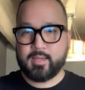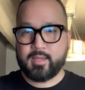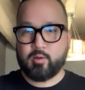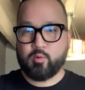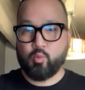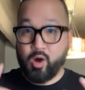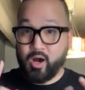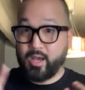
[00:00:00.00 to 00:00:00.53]

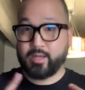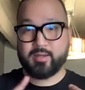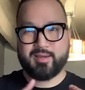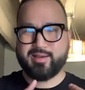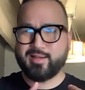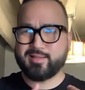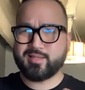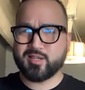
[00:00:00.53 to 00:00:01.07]
one,
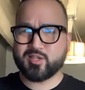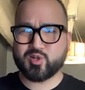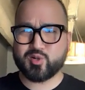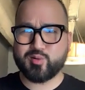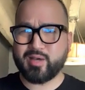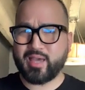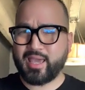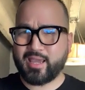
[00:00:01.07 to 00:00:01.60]
a
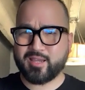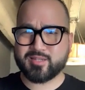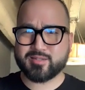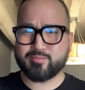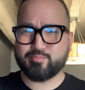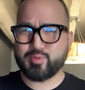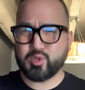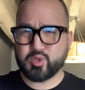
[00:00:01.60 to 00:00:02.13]
digital
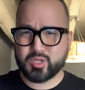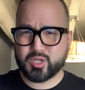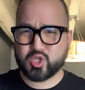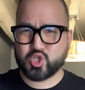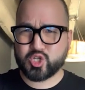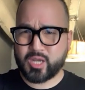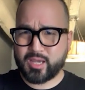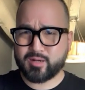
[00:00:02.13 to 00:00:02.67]
Asian music
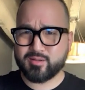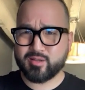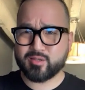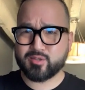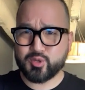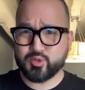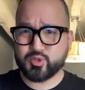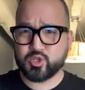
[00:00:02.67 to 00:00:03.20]
channel on
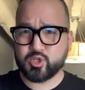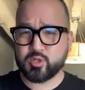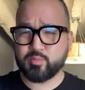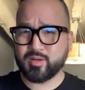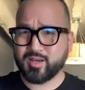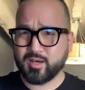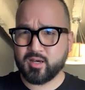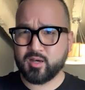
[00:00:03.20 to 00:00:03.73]
YouTube.
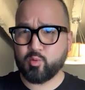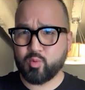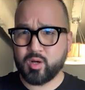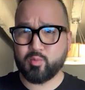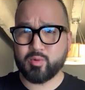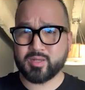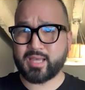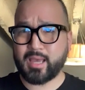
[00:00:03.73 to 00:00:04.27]
Huh? What,
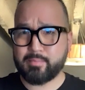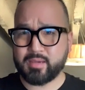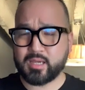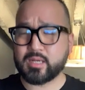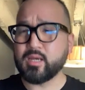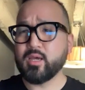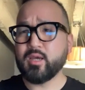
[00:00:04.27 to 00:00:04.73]
what does that mean?